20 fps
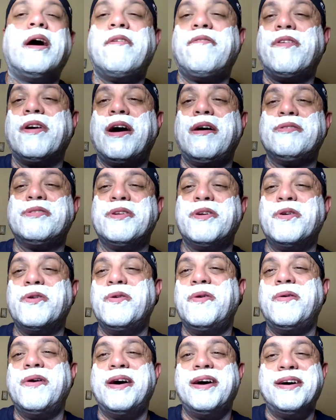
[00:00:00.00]
I forgot I was going
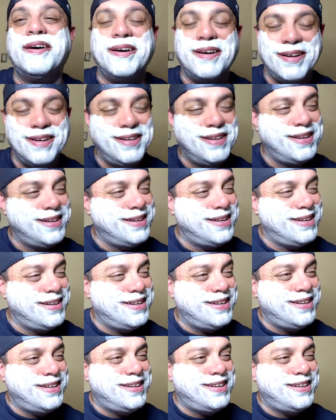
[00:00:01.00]
to
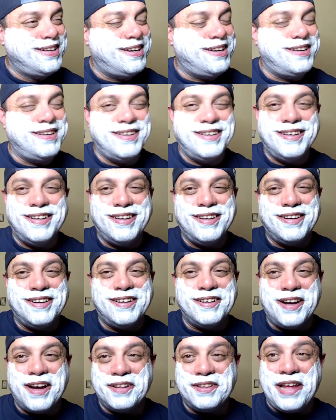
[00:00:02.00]

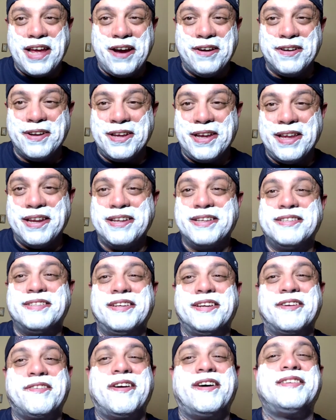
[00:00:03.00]
go down again.
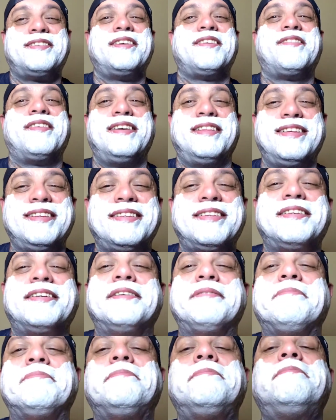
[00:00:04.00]
It's across the grain this
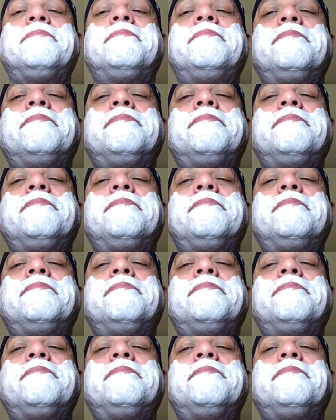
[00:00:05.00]
time.